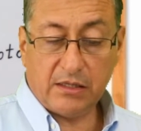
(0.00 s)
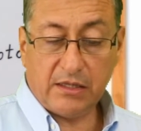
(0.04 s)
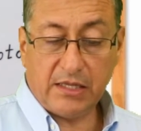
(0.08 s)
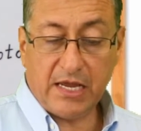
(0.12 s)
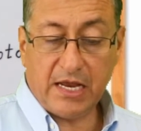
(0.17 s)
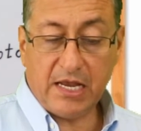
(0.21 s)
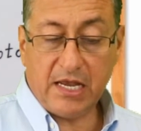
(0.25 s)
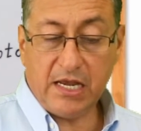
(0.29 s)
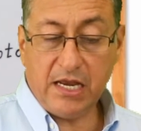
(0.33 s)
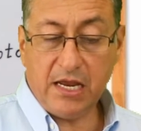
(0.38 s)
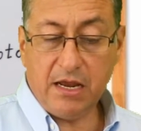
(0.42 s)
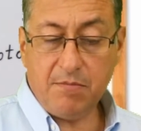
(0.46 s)
the
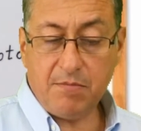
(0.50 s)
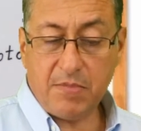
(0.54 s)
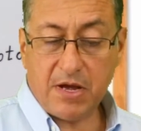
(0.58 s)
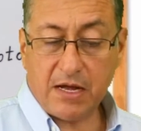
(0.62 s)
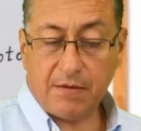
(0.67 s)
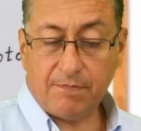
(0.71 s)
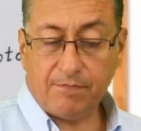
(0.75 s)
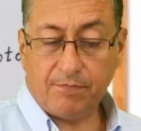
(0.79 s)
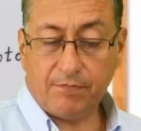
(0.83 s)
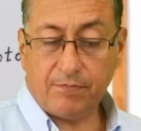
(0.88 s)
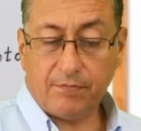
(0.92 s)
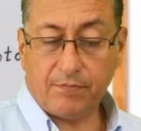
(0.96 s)

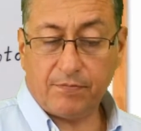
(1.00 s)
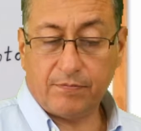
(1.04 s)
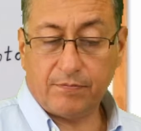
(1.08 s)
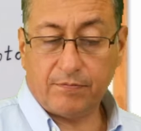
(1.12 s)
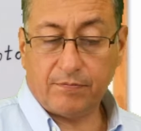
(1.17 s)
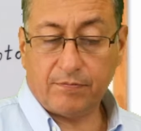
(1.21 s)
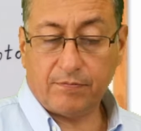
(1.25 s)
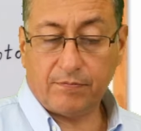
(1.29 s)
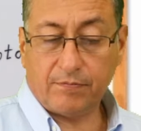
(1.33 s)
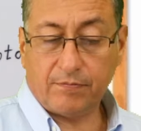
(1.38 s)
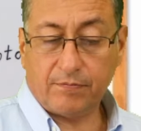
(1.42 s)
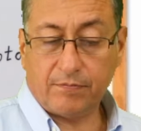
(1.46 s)
NEMA
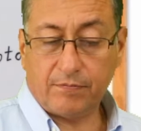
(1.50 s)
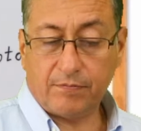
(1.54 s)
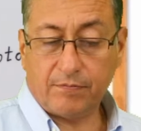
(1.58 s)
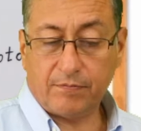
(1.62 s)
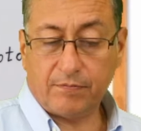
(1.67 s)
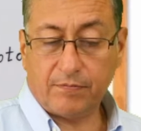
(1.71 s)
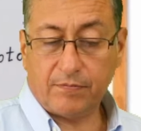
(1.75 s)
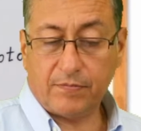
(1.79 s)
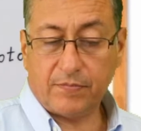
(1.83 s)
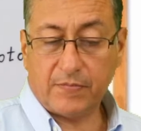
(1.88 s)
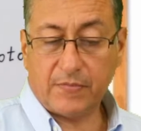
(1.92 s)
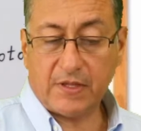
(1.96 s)

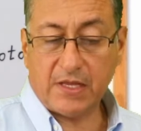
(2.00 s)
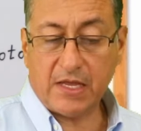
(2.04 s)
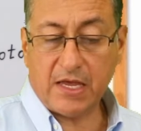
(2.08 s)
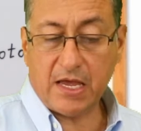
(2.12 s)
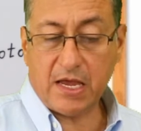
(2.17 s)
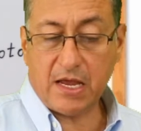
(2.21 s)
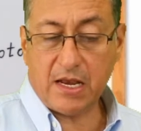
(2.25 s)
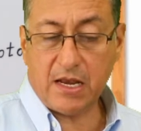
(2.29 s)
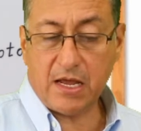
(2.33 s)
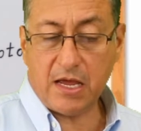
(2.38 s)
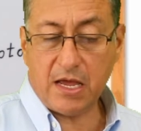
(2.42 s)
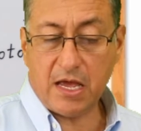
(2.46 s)

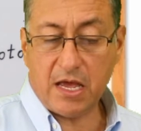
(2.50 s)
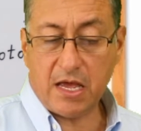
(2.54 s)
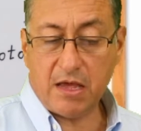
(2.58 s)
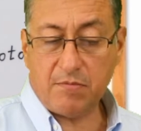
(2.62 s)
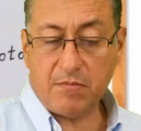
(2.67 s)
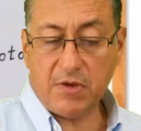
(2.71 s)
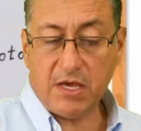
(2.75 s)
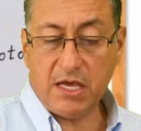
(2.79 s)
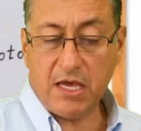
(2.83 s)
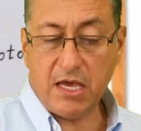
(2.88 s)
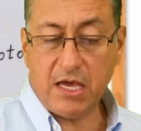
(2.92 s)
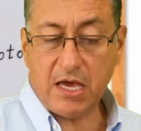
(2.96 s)
N
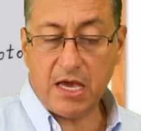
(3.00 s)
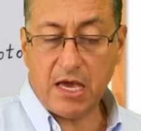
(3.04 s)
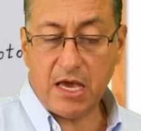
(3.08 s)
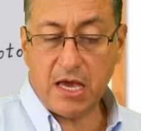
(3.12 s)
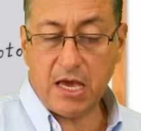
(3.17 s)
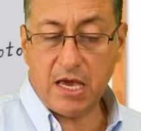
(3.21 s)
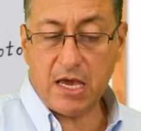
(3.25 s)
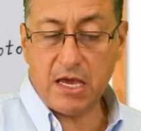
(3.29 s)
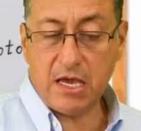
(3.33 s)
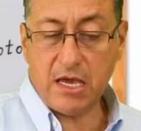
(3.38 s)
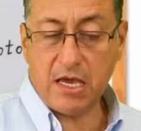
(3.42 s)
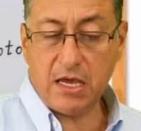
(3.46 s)
M E
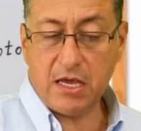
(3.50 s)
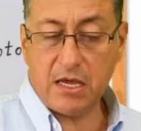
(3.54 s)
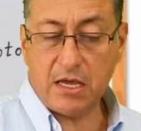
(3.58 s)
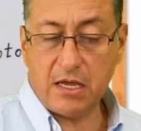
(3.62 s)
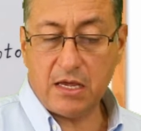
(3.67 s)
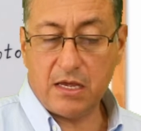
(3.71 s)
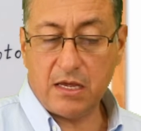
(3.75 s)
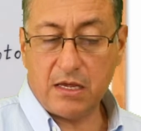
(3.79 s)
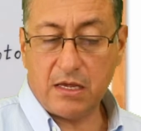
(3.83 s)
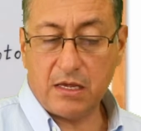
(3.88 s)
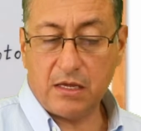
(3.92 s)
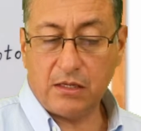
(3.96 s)
A
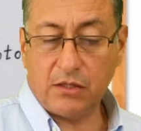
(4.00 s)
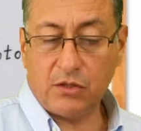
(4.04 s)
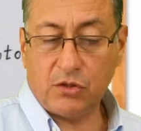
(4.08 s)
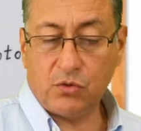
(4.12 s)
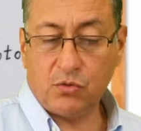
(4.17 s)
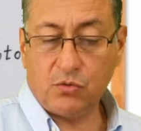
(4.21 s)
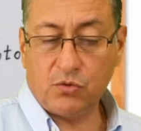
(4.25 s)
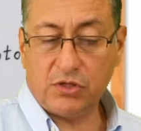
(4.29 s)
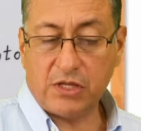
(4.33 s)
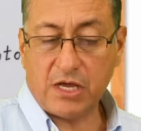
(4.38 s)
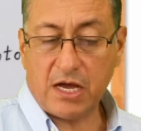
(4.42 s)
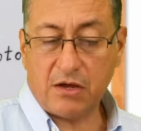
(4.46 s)

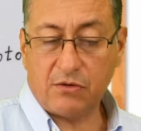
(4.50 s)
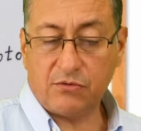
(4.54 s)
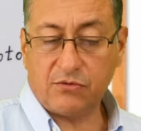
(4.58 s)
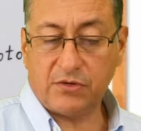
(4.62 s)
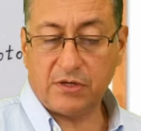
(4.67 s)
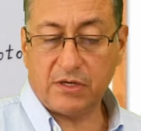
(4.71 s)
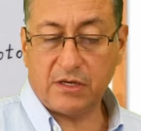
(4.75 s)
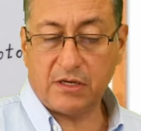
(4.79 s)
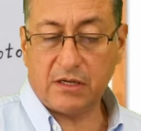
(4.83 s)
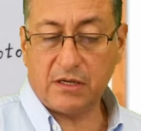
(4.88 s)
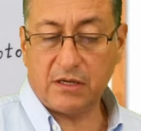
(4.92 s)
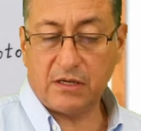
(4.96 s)
two
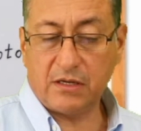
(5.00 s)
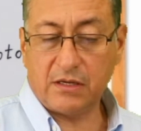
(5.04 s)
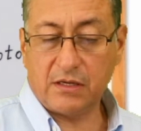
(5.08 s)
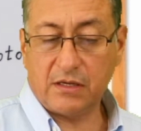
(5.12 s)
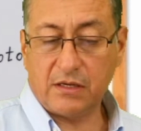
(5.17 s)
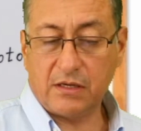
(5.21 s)
thousand